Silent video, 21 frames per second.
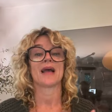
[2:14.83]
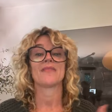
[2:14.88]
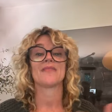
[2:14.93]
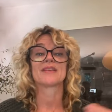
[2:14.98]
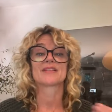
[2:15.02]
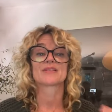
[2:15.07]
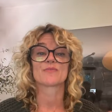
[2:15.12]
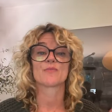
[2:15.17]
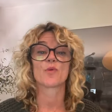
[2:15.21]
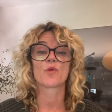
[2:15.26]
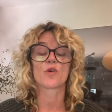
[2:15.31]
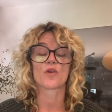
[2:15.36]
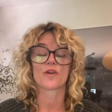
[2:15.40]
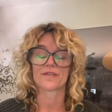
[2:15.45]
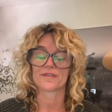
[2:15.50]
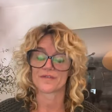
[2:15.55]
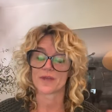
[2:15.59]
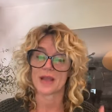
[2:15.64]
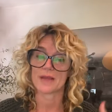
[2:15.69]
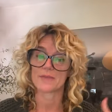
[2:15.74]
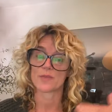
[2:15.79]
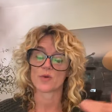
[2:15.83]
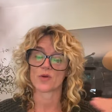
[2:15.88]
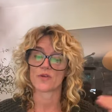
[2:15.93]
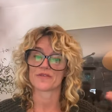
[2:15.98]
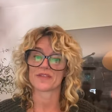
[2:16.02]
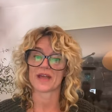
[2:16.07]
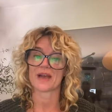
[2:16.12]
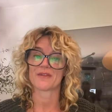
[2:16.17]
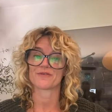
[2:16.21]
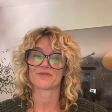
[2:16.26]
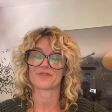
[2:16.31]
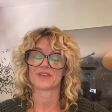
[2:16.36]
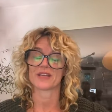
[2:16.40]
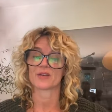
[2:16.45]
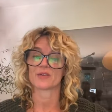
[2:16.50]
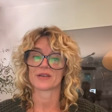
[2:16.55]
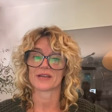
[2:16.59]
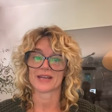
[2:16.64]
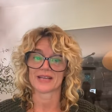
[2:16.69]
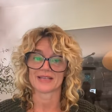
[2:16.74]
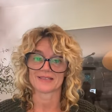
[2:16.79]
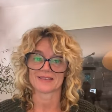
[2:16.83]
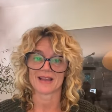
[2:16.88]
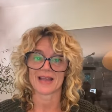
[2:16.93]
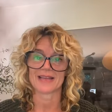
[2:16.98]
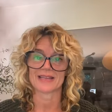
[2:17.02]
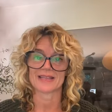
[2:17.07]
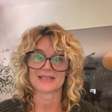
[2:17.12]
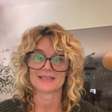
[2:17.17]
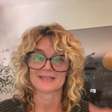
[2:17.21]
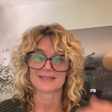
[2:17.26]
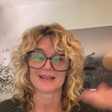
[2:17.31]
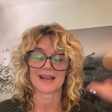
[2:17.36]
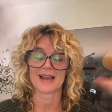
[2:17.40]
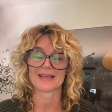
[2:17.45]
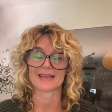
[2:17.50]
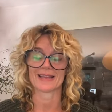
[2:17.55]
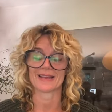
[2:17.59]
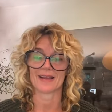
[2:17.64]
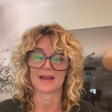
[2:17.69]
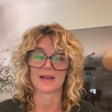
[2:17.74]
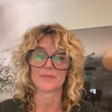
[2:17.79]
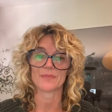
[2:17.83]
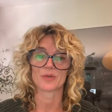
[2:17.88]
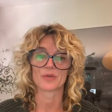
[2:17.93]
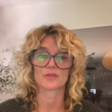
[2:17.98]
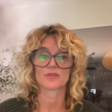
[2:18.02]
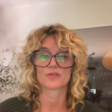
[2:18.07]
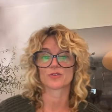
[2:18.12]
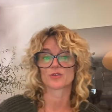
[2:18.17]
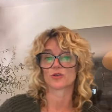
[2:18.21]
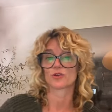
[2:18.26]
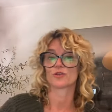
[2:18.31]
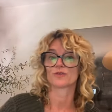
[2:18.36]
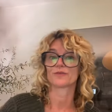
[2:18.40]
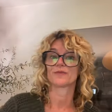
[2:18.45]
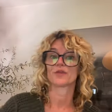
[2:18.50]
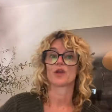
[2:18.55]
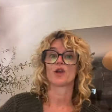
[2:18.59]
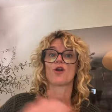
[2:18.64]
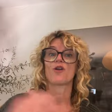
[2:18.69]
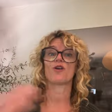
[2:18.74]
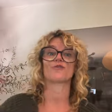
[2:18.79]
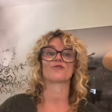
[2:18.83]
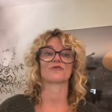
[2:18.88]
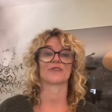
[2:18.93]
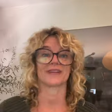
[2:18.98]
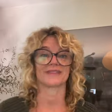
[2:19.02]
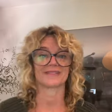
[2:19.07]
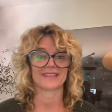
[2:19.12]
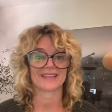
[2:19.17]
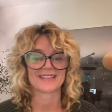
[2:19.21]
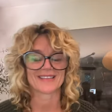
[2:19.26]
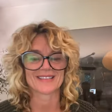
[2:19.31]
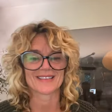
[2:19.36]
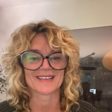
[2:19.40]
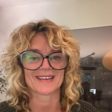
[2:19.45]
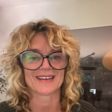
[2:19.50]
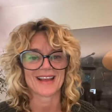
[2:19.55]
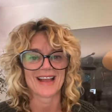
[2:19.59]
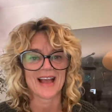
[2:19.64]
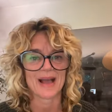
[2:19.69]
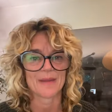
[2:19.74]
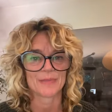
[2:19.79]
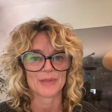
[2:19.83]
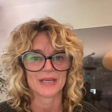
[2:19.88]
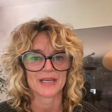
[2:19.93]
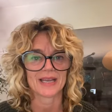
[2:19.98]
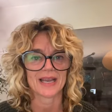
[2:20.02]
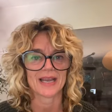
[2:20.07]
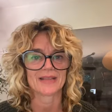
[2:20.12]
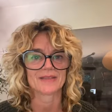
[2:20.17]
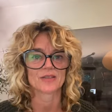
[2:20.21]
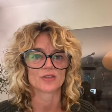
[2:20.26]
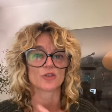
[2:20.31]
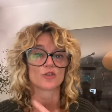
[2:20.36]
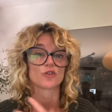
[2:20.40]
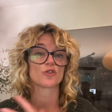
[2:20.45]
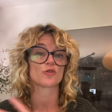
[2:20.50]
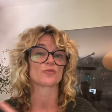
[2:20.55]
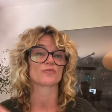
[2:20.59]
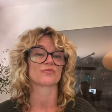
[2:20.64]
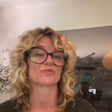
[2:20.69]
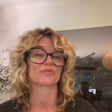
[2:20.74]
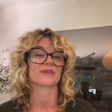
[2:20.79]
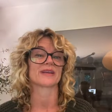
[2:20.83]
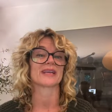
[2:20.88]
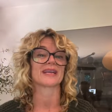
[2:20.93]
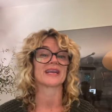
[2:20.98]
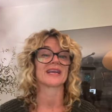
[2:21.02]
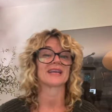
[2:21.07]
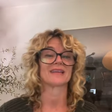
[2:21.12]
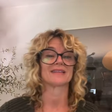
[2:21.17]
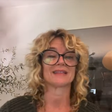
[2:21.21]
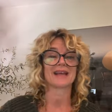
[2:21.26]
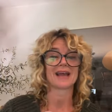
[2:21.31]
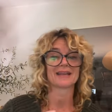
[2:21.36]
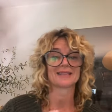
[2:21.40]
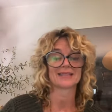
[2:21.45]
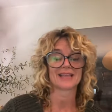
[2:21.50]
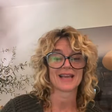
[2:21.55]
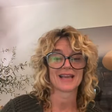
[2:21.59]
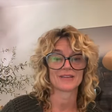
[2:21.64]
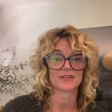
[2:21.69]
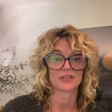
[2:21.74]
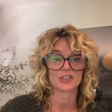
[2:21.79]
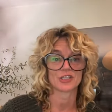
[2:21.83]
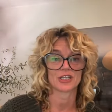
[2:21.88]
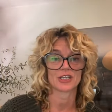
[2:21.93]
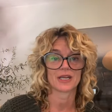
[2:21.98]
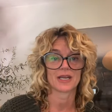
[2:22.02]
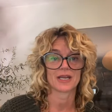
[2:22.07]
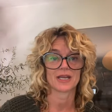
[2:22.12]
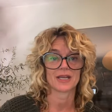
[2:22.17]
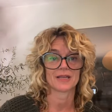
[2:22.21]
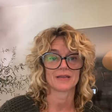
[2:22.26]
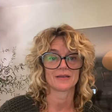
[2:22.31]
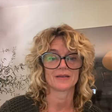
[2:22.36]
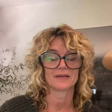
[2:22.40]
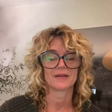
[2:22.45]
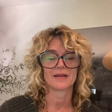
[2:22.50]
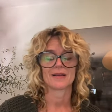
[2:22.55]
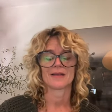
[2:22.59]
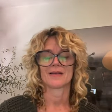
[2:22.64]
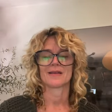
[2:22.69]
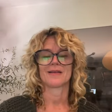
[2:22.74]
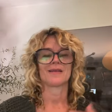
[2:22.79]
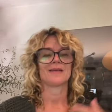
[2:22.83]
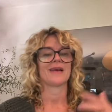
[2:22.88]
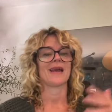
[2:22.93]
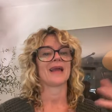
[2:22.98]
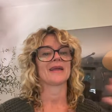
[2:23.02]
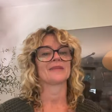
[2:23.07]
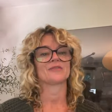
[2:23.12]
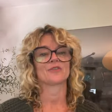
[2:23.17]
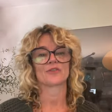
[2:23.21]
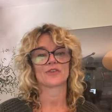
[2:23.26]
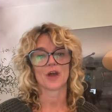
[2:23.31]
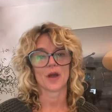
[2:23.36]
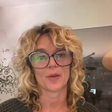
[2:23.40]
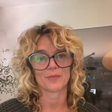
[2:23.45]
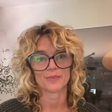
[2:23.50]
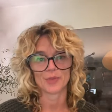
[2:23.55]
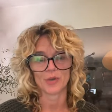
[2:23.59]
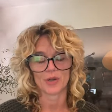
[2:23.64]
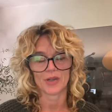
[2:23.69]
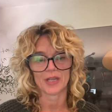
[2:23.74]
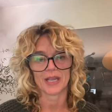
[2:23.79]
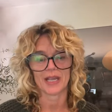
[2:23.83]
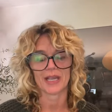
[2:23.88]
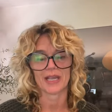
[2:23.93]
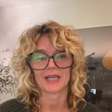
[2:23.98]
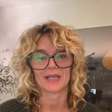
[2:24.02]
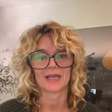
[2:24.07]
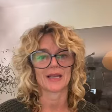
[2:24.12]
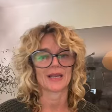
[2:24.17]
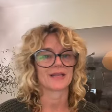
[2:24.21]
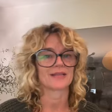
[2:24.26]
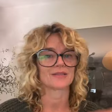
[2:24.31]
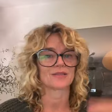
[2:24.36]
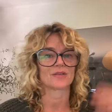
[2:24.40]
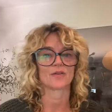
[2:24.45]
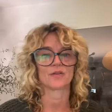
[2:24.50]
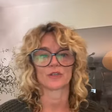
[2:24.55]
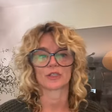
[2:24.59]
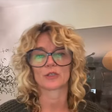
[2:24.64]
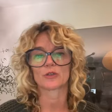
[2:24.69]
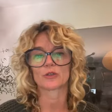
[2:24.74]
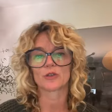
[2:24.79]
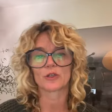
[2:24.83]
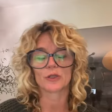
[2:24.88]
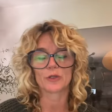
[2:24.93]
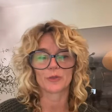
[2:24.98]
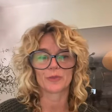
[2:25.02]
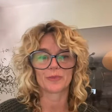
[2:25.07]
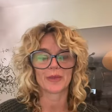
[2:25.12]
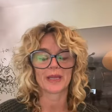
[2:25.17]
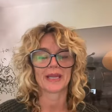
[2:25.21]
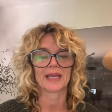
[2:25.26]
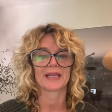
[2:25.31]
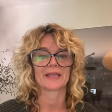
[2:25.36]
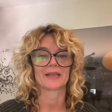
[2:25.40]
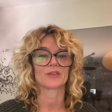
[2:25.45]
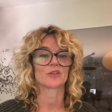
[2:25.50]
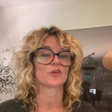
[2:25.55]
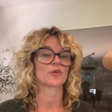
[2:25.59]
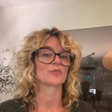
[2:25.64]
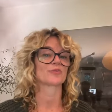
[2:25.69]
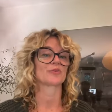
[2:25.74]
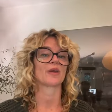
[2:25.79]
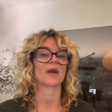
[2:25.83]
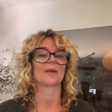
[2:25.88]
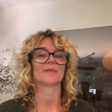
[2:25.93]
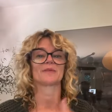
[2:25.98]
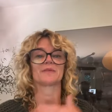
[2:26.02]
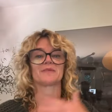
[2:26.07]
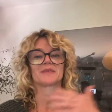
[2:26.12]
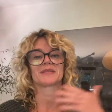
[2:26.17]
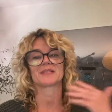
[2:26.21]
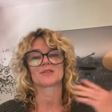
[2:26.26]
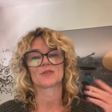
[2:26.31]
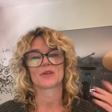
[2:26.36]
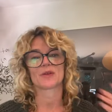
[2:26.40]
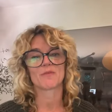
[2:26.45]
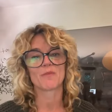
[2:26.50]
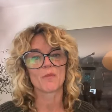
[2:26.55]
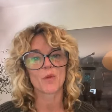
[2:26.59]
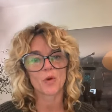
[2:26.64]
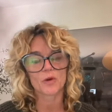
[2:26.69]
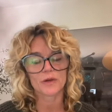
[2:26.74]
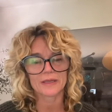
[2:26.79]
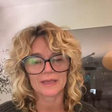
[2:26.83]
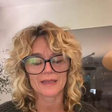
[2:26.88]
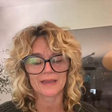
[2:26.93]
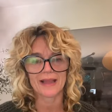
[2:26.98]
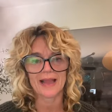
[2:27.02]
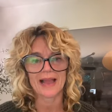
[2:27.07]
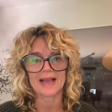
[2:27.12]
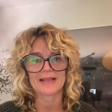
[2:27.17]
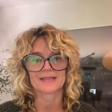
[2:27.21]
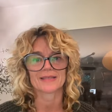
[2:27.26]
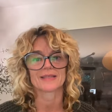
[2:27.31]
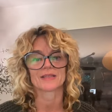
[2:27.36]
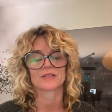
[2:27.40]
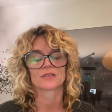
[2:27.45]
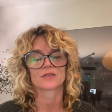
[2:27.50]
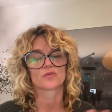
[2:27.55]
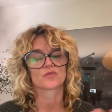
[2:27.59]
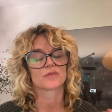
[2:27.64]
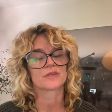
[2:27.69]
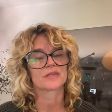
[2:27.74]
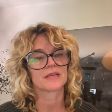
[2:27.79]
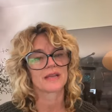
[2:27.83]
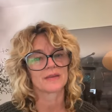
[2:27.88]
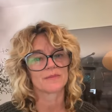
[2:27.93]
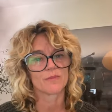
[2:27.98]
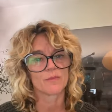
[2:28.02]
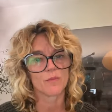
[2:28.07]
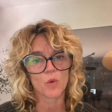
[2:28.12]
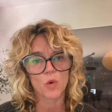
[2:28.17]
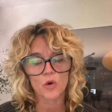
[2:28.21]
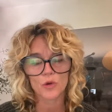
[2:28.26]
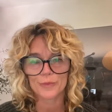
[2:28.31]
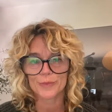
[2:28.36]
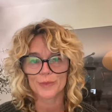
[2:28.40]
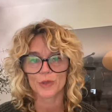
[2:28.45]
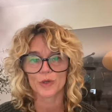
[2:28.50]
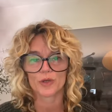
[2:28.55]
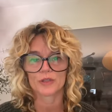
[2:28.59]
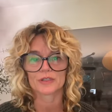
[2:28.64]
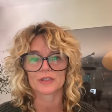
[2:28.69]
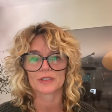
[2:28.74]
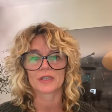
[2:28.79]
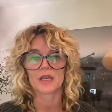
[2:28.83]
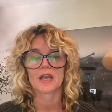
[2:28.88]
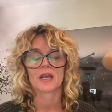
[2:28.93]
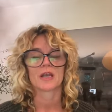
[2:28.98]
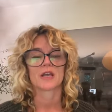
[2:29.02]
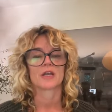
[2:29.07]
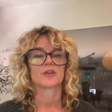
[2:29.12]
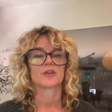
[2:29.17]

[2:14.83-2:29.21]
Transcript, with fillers: and there's more of, and more of that fear and anxiety stacking up because you're afraid that it's going to happen again. So you're bringing that energy in and you're not booking. And so you're looping. You're probably doing more classes, reading more books.